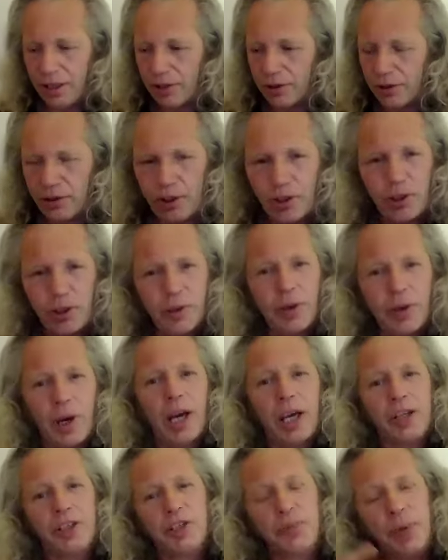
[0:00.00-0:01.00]
So
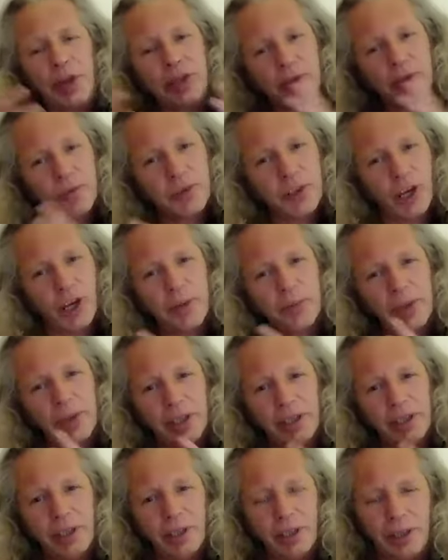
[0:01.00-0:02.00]
I had spent some time in
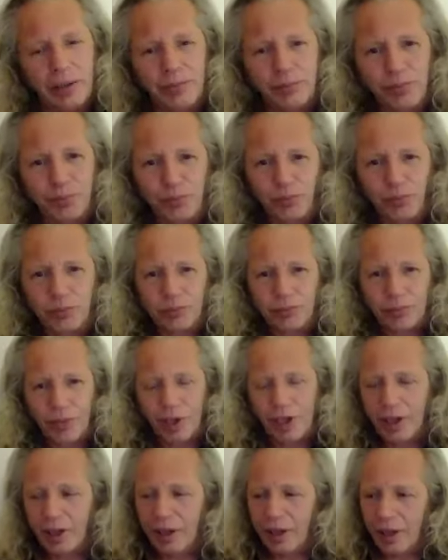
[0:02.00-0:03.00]
India
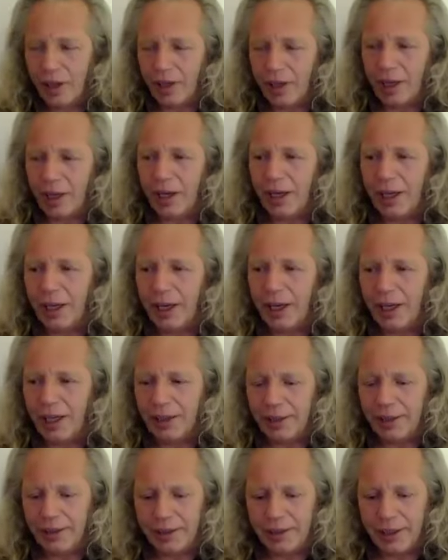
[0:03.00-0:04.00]

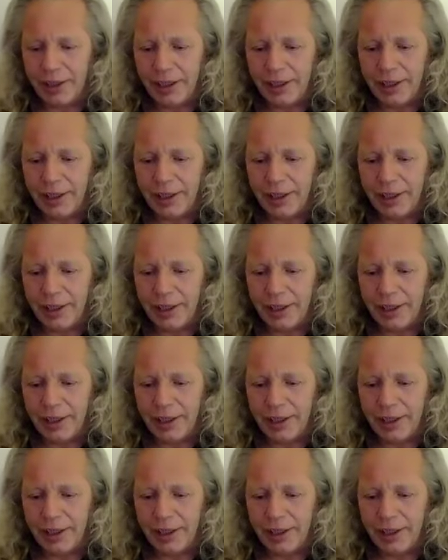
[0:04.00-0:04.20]
and